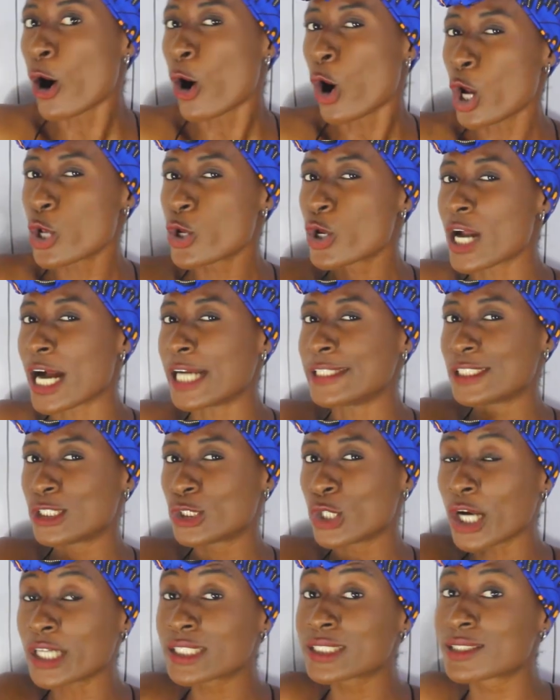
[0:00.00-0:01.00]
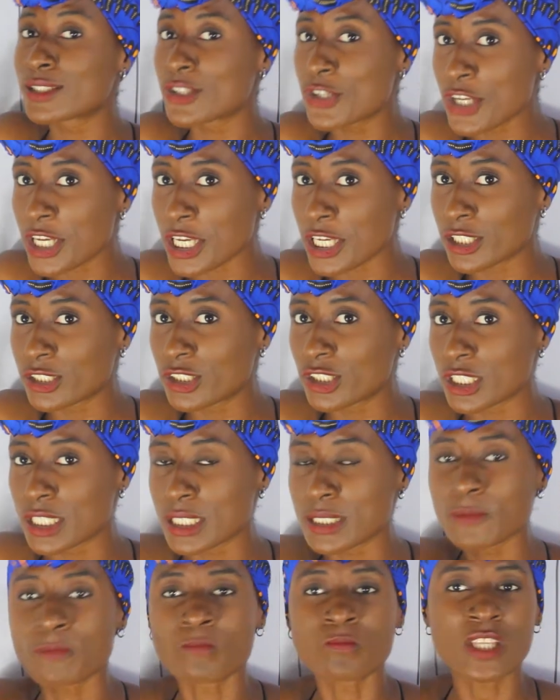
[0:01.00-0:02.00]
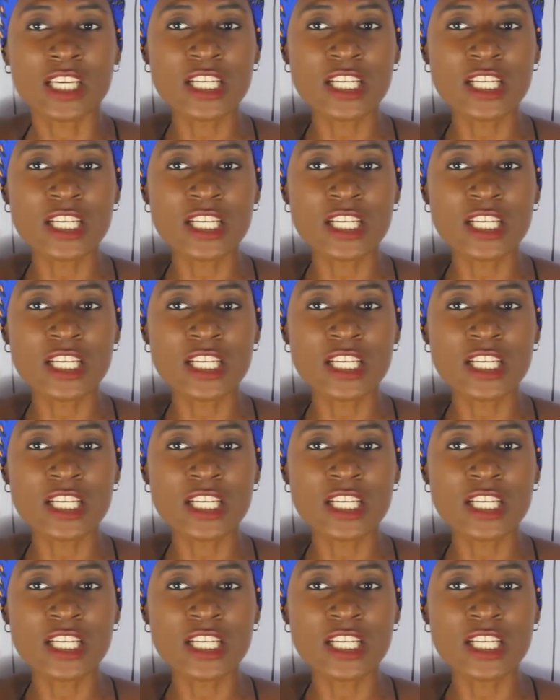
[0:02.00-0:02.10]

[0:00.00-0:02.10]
or you can deduct 3 inches.